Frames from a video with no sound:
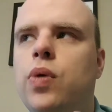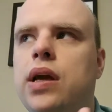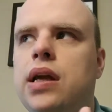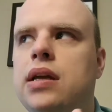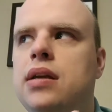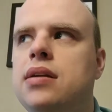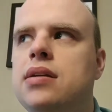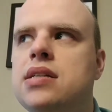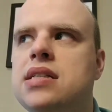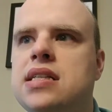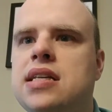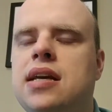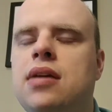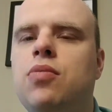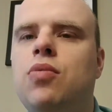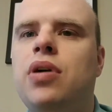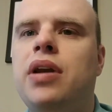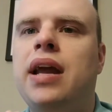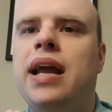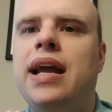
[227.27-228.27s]
We
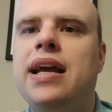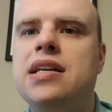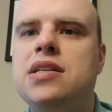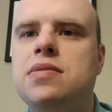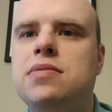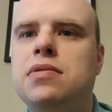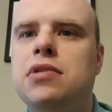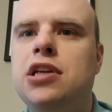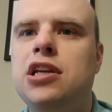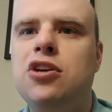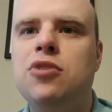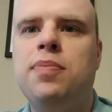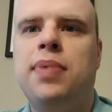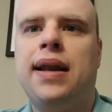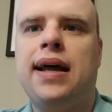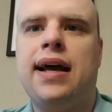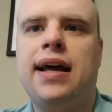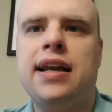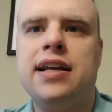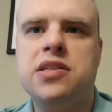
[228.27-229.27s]
see what his
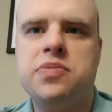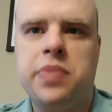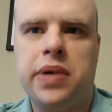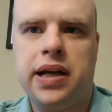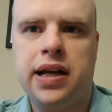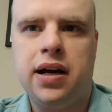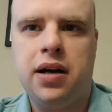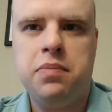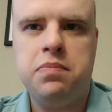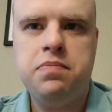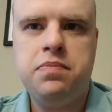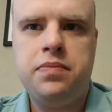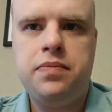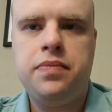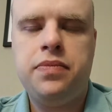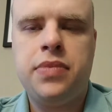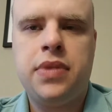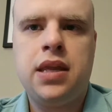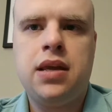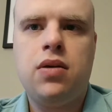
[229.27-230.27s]
new plan has
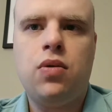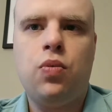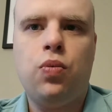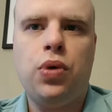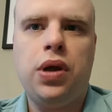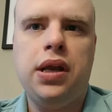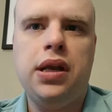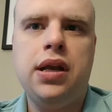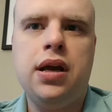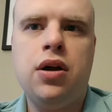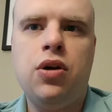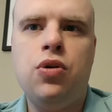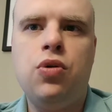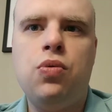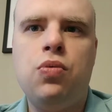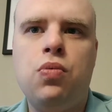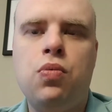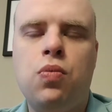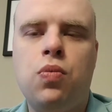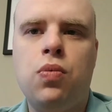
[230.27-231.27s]
become, we
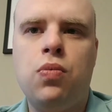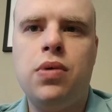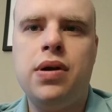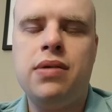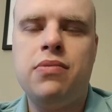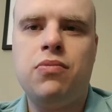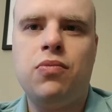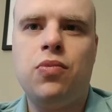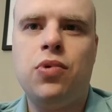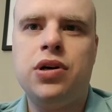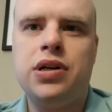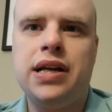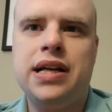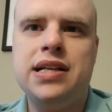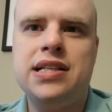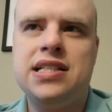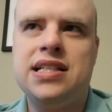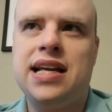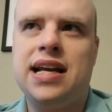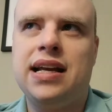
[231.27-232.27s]
know what
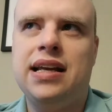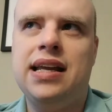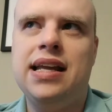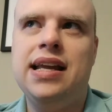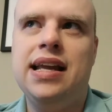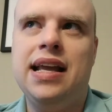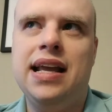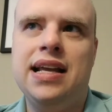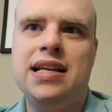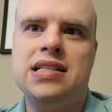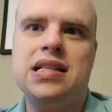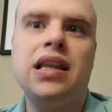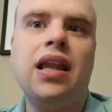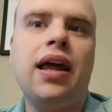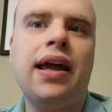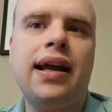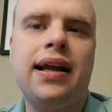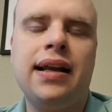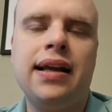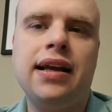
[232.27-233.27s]
his technique is
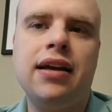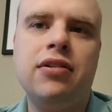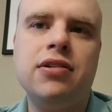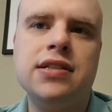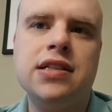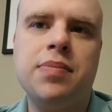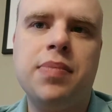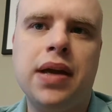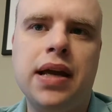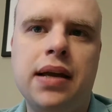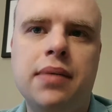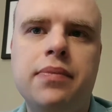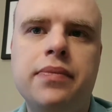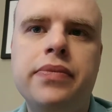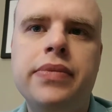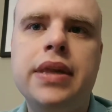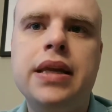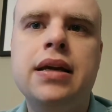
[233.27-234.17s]
likely going to be,